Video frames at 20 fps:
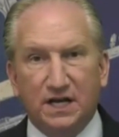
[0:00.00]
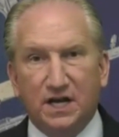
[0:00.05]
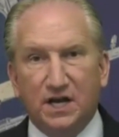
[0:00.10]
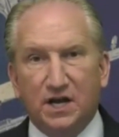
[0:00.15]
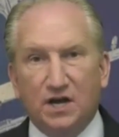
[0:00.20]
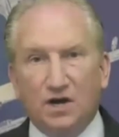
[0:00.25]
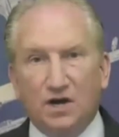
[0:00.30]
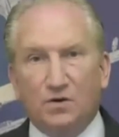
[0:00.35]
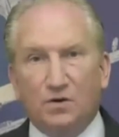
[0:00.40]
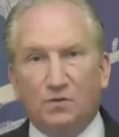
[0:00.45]

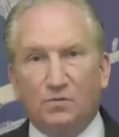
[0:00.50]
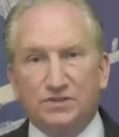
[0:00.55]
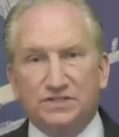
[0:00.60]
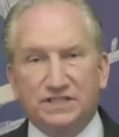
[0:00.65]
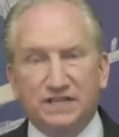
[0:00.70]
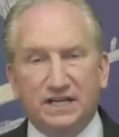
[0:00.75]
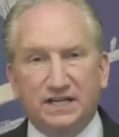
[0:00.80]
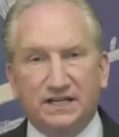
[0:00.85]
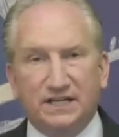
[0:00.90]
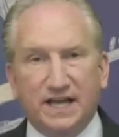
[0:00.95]
We're
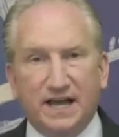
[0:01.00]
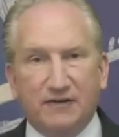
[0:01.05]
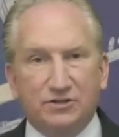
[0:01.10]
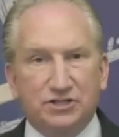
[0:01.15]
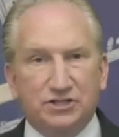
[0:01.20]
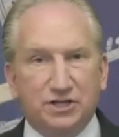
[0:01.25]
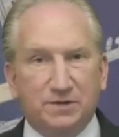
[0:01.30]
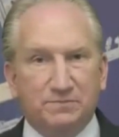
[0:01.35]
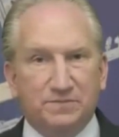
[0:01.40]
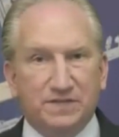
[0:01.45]
seeing now
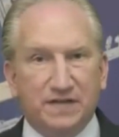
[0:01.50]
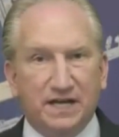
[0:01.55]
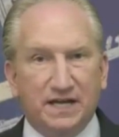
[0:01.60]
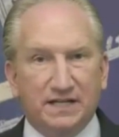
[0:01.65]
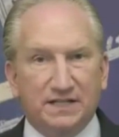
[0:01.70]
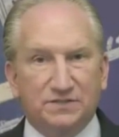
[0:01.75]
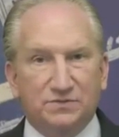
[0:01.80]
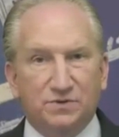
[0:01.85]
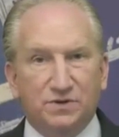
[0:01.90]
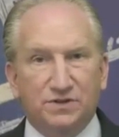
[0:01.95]
ship
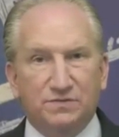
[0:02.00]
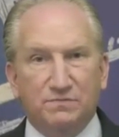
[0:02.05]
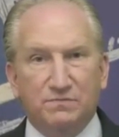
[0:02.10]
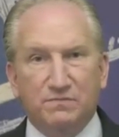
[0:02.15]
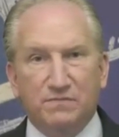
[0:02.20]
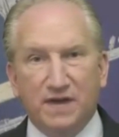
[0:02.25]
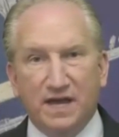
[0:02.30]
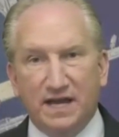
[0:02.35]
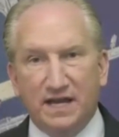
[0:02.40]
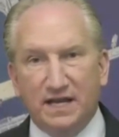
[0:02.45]
dates with
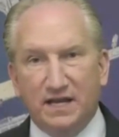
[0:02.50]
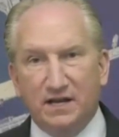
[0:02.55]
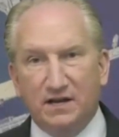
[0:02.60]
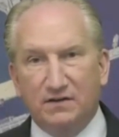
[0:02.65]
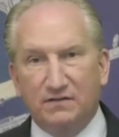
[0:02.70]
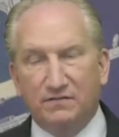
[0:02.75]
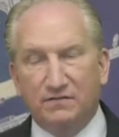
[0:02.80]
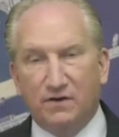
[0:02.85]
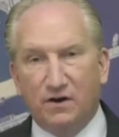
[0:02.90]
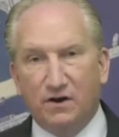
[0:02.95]
many
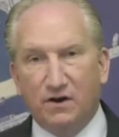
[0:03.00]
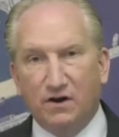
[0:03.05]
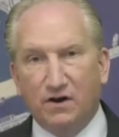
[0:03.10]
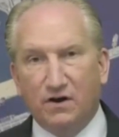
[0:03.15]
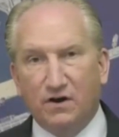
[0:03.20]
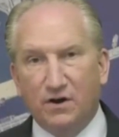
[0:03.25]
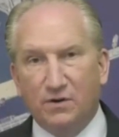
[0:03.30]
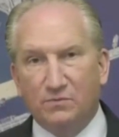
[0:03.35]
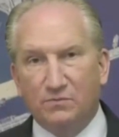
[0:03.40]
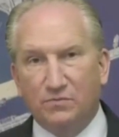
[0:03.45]
of
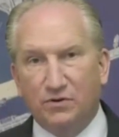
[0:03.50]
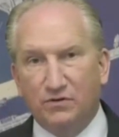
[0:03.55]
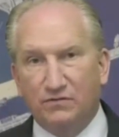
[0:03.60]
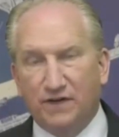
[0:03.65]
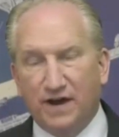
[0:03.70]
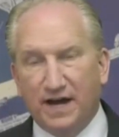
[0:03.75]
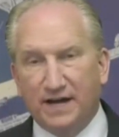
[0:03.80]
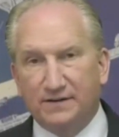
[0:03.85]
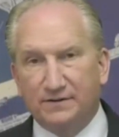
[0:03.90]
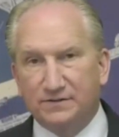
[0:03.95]
our
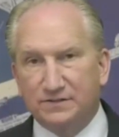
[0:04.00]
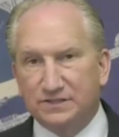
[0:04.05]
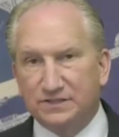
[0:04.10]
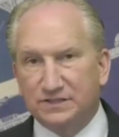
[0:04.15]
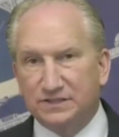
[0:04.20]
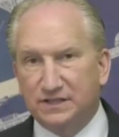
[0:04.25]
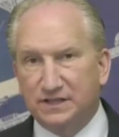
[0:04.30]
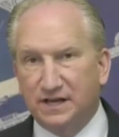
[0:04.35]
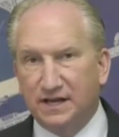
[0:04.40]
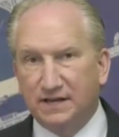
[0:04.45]
providers
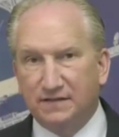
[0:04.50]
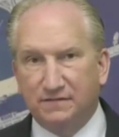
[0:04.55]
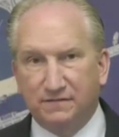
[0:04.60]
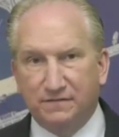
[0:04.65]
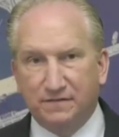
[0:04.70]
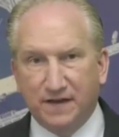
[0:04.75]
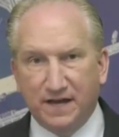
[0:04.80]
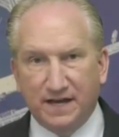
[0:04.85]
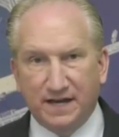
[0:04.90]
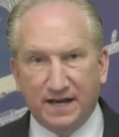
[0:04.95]
like
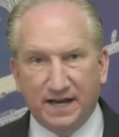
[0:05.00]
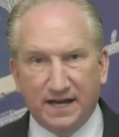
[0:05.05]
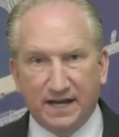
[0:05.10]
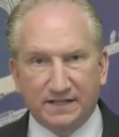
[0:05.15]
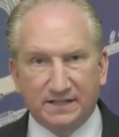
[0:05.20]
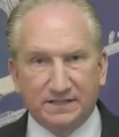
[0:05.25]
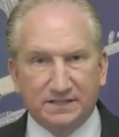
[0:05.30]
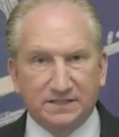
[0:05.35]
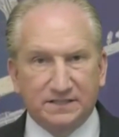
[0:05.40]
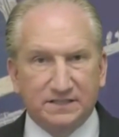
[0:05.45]

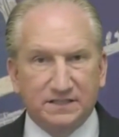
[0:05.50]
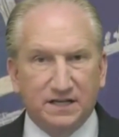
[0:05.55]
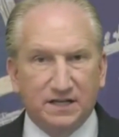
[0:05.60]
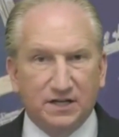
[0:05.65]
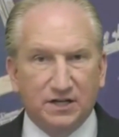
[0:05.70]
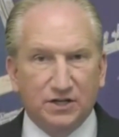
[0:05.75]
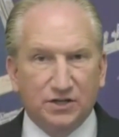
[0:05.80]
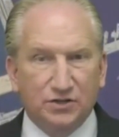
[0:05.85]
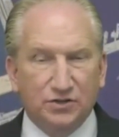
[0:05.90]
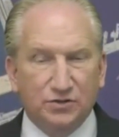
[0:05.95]
FedEx,
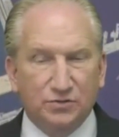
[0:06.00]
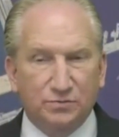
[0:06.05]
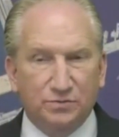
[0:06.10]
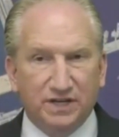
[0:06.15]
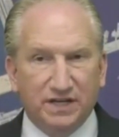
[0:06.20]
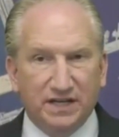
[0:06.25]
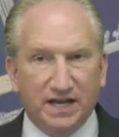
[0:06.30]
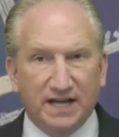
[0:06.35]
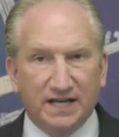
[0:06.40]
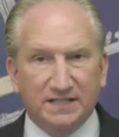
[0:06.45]

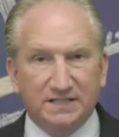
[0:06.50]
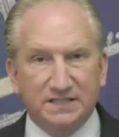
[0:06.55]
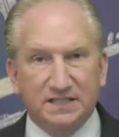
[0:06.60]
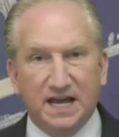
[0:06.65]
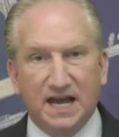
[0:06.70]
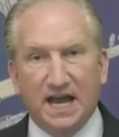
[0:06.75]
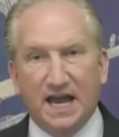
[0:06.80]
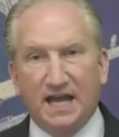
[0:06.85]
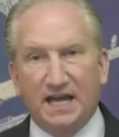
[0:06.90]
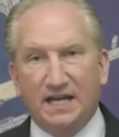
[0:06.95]
UPS,
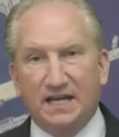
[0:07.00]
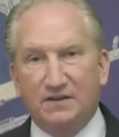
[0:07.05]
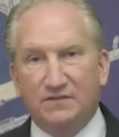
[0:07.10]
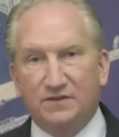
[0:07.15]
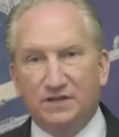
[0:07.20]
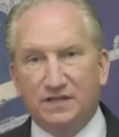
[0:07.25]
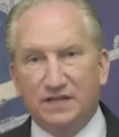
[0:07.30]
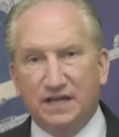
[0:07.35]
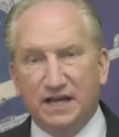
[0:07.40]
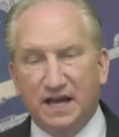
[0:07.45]
and
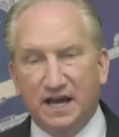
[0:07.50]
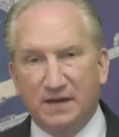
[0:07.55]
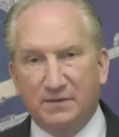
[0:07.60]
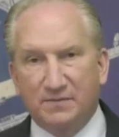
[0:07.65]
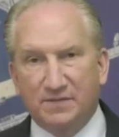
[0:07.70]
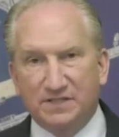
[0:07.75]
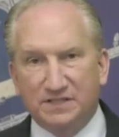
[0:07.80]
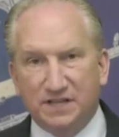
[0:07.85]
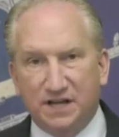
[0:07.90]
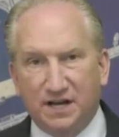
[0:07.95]
even the
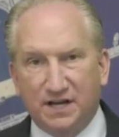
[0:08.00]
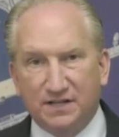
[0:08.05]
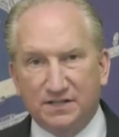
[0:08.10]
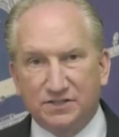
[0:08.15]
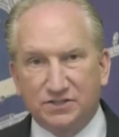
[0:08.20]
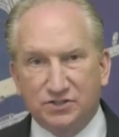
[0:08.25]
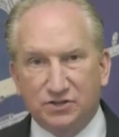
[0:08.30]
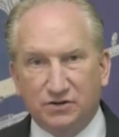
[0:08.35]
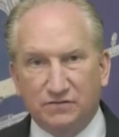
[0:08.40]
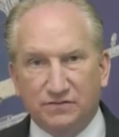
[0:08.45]
Amazon
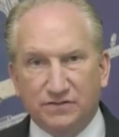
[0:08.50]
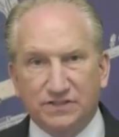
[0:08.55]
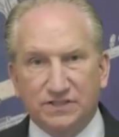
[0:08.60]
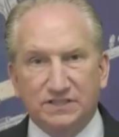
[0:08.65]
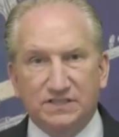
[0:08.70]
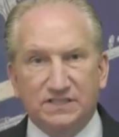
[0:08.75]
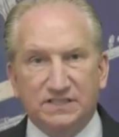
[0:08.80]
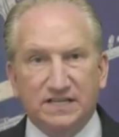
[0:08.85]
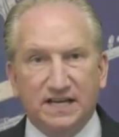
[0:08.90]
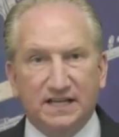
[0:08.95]

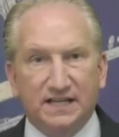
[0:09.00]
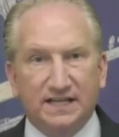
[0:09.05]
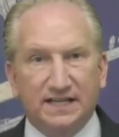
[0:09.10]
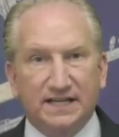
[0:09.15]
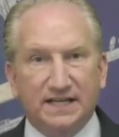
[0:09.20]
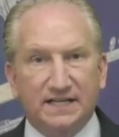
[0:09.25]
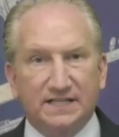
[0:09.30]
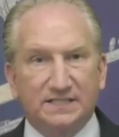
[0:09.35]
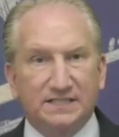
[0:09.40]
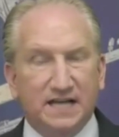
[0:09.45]
services
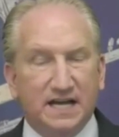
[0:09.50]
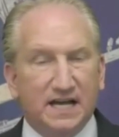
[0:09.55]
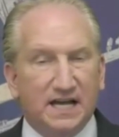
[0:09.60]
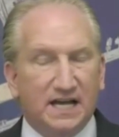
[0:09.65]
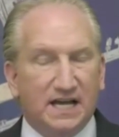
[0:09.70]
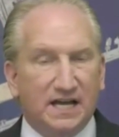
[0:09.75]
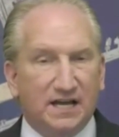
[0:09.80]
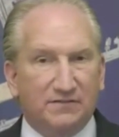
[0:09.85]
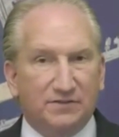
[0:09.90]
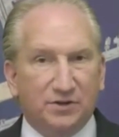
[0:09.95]
telling us,
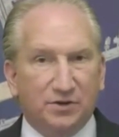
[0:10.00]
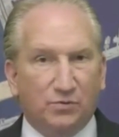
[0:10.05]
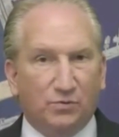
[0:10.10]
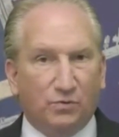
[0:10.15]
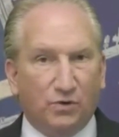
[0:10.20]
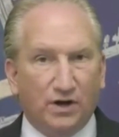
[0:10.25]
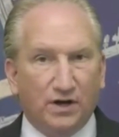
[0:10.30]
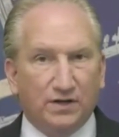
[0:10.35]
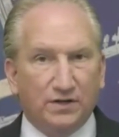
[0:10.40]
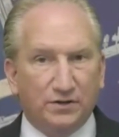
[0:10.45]
if you
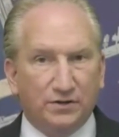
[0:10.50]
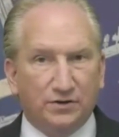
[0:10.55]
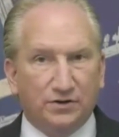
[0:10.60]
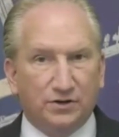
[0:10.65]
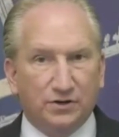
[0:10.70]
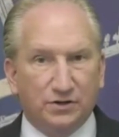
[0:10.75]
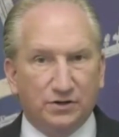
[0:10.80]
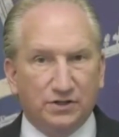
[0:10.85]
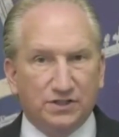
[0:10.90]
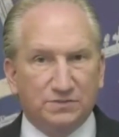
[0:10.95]
want your
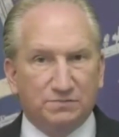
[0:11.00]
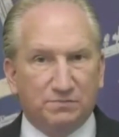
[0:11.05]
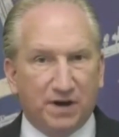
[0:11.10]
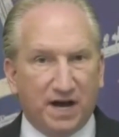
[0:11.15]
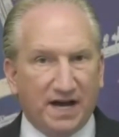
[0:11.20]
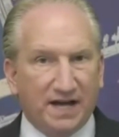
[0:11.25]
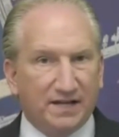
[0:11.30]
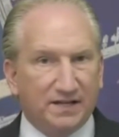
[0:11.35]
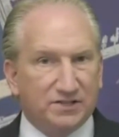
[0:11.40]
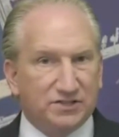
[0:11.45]
goods
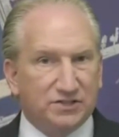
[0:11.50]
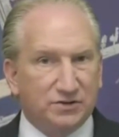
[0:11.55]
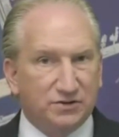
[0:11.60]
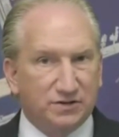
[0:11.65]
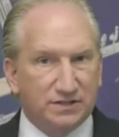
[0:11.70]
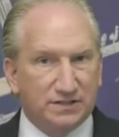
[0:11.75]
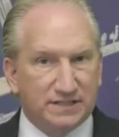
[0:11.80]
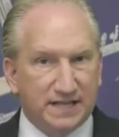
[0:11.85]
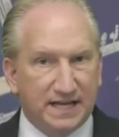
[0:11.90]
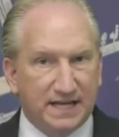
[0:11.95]
by a
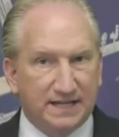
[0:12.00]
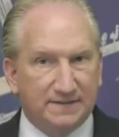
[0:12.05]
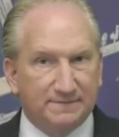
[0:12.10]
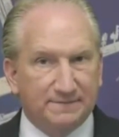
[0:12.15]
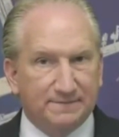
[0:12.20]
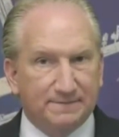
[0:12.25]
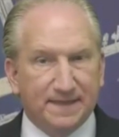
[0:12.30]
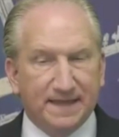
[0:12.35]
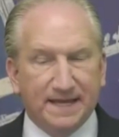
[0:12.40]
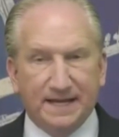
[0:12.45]
certain date,
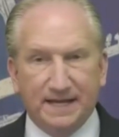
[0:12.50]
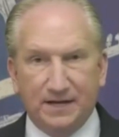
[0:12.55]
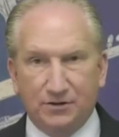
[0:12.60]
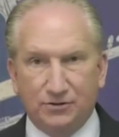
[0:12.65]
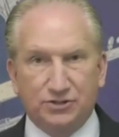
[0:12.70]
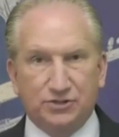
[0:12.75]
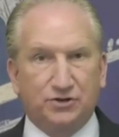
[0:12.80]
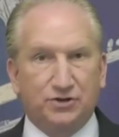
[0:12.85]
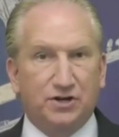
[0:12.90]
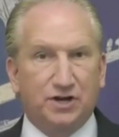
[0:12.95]
here's
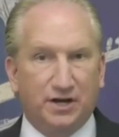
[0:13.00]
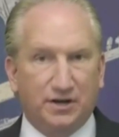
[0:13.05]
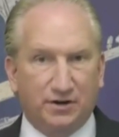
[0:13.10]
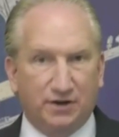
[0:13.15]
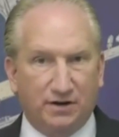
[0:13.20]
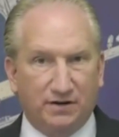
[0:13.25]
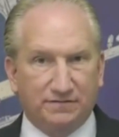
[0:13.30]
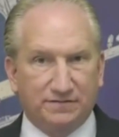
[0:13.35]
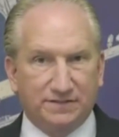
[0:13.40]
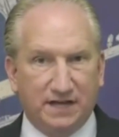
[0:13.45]
your cutoff
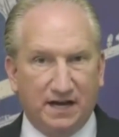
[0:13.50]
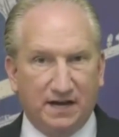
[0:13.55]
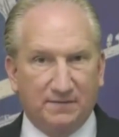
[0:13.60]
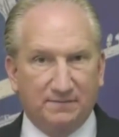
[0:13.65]
time.